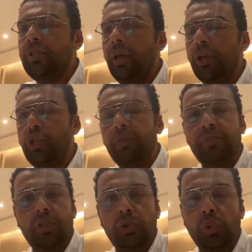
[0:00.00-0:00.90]

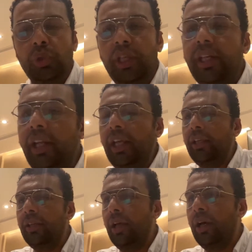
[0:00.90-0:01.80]
shift to the
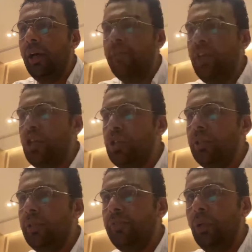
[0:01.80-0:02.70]
green
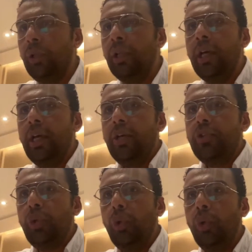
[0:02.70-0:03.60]
aviation fuel.
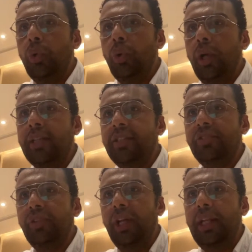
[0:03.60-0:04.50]
So is
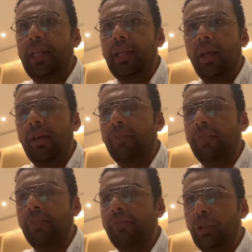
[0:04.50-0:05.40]
it really
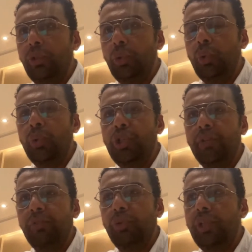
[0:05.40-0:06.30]
feasible to
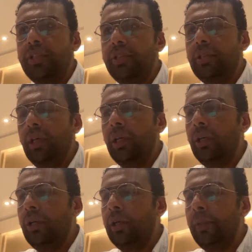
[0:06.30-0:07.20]
shift to this
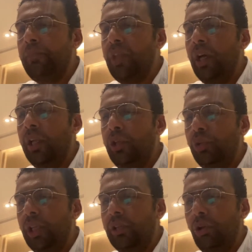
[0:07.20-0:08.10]

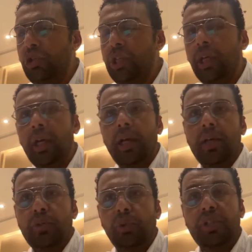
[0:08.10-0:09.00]
new technology?
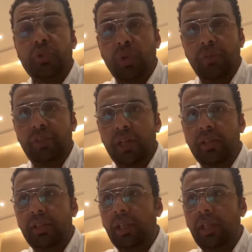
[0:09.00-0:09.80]
So this is one of the other